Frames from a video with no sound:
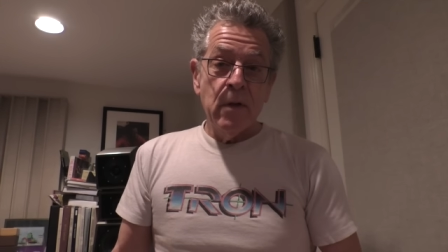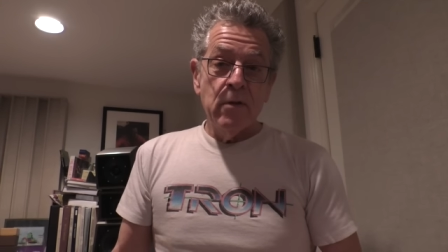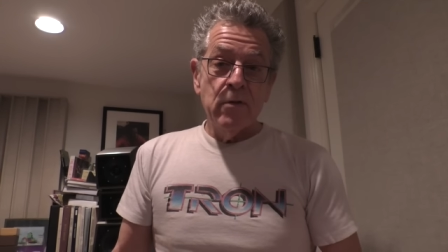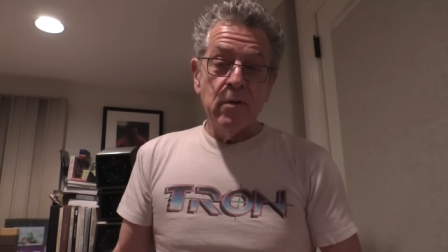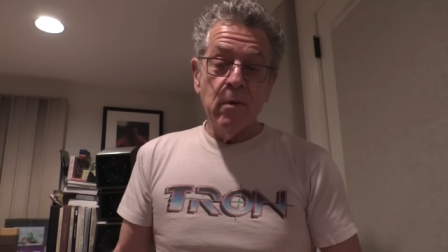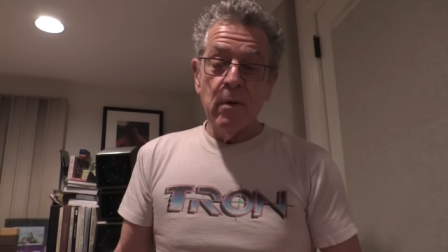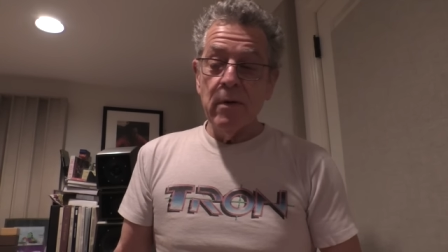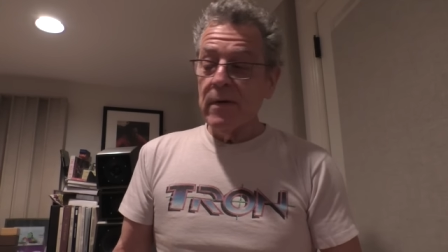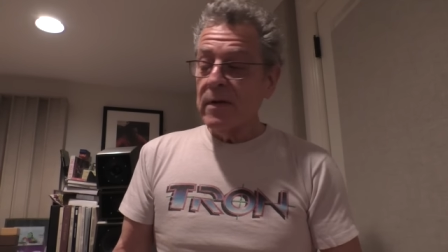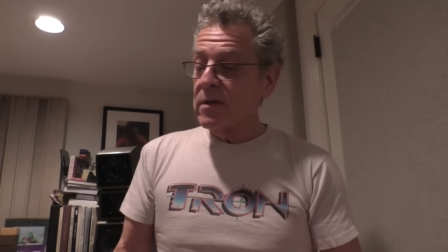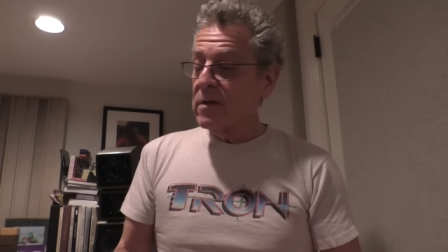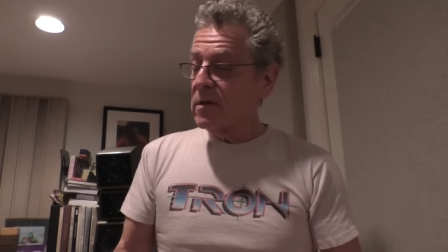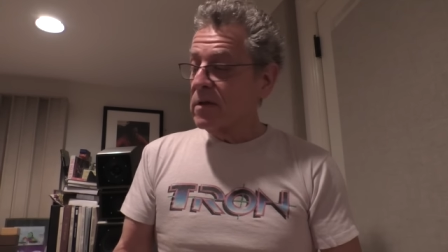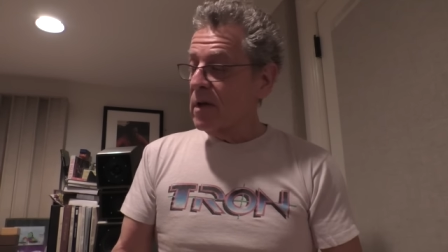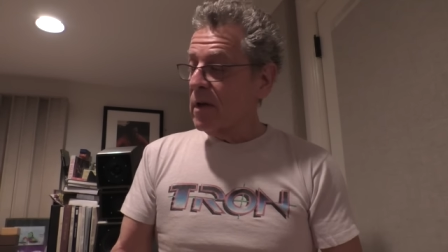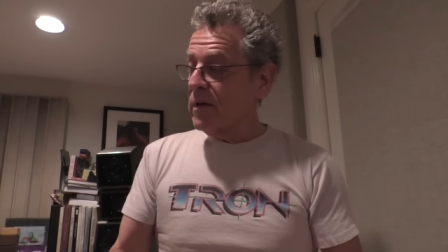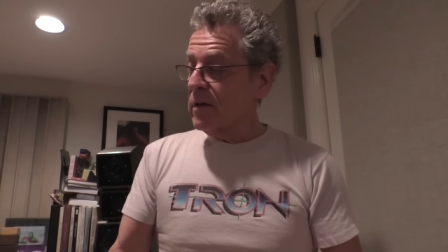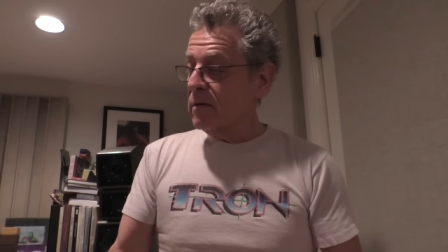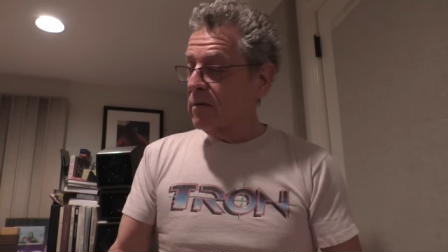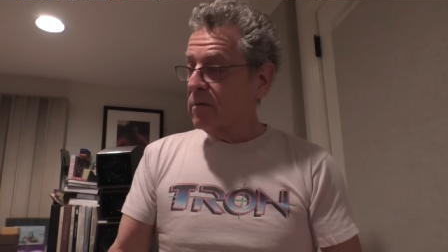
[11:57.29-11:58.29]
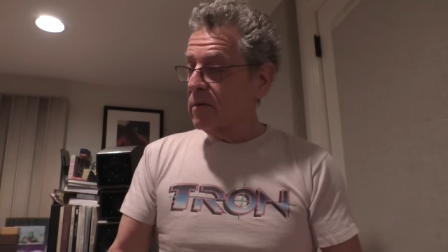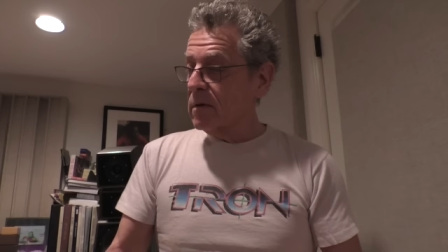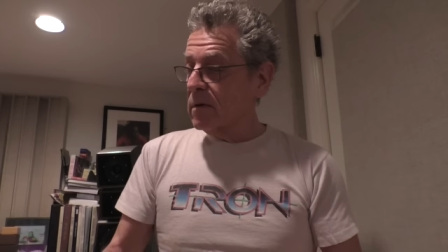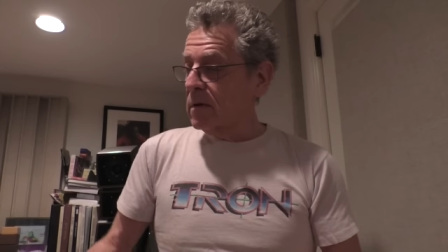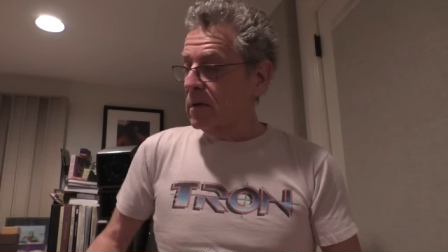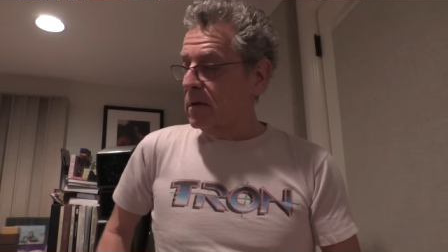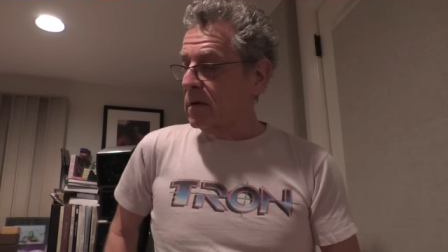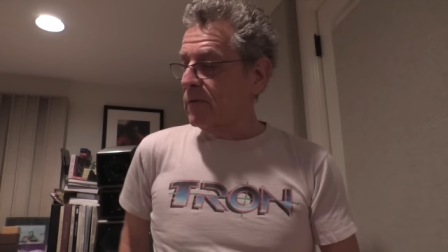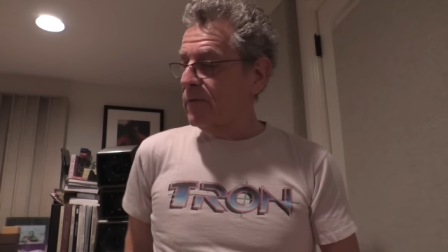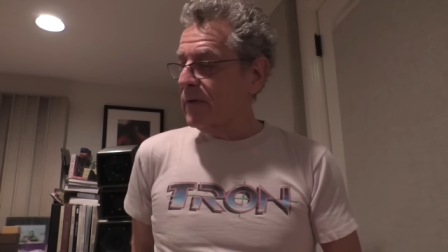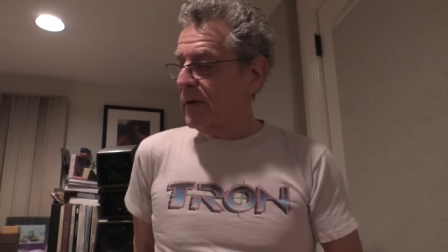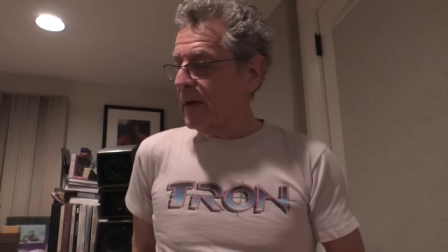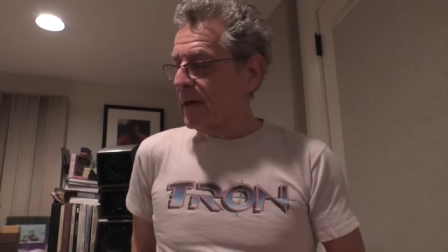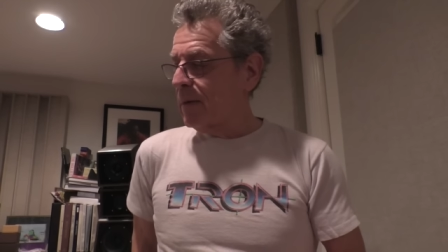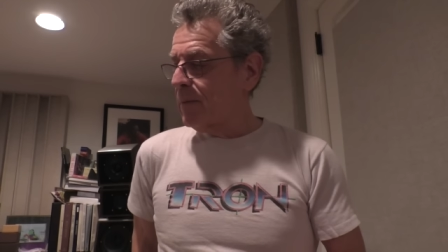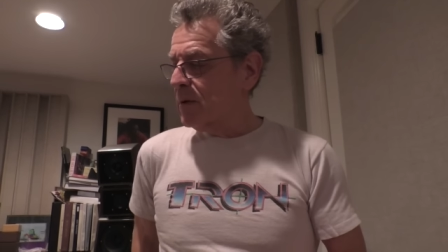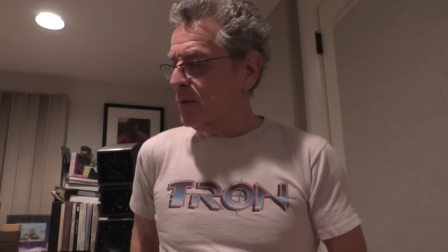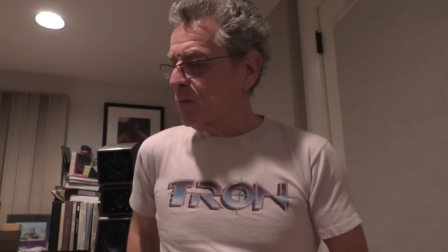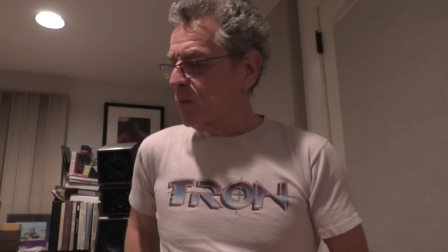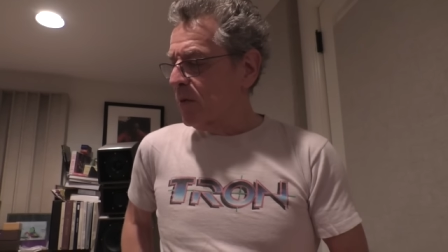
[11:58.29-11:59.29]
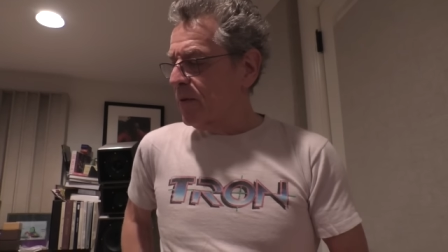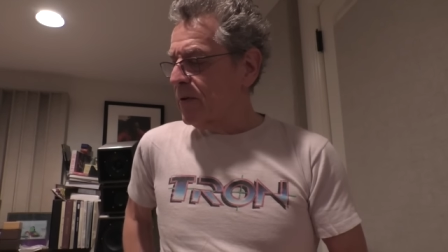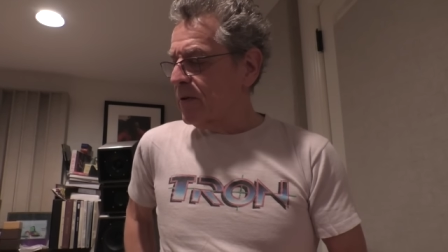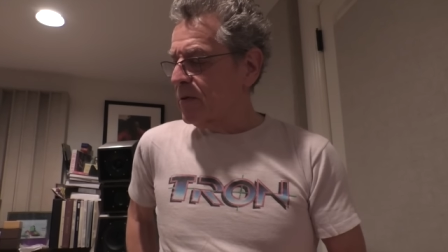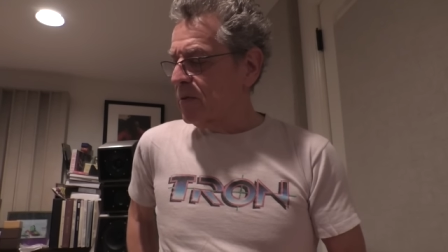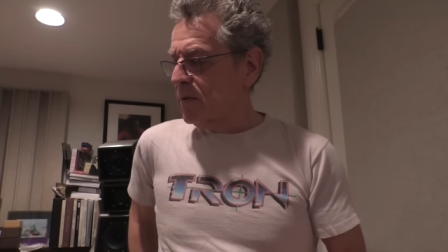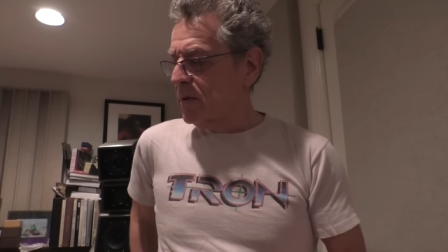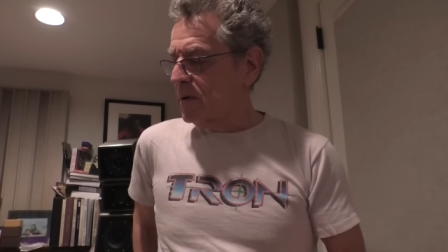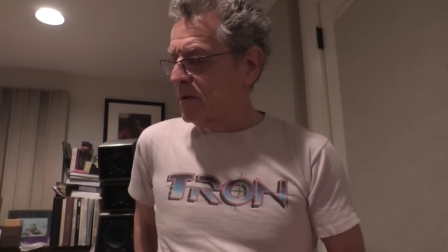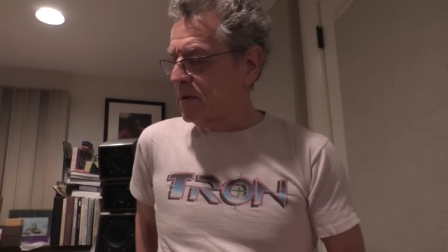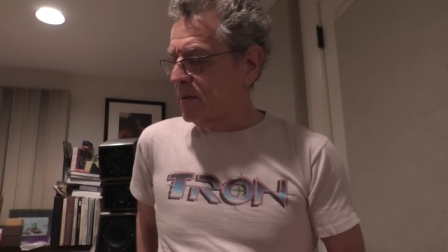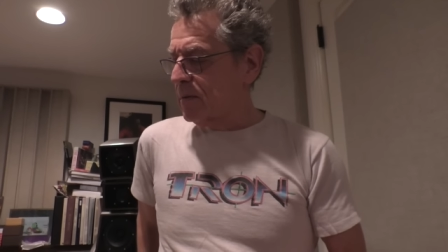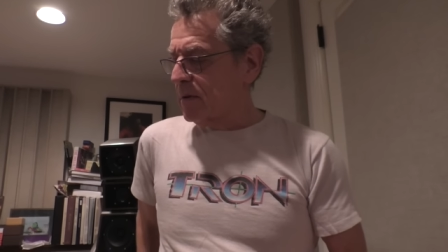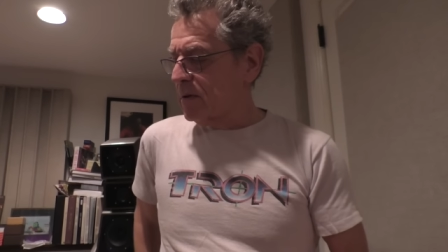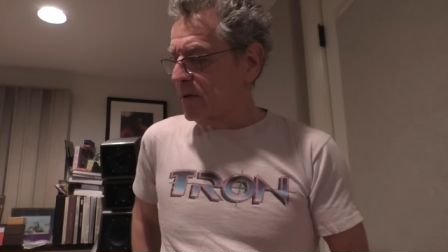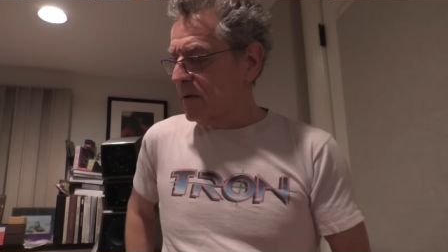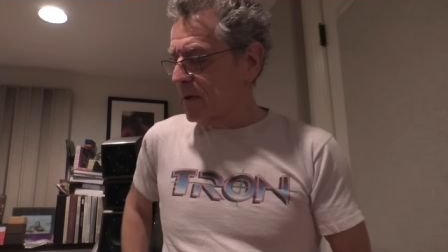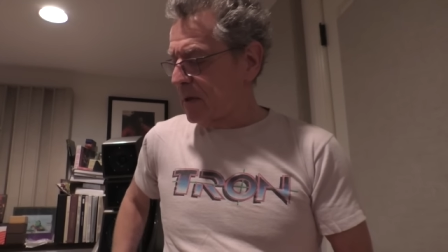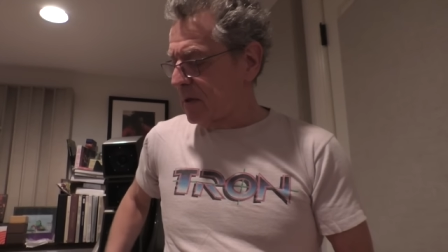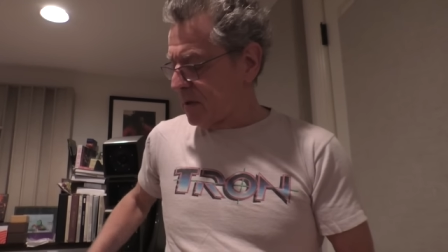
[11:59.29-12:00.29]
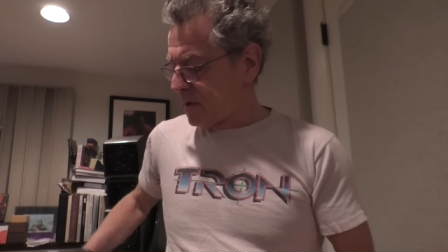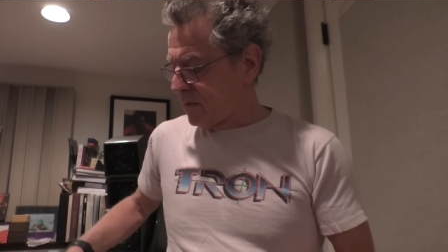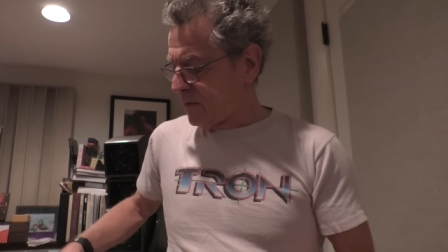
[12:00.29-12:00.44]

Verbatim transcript: So this is another, uh, I forgot how much more this was because I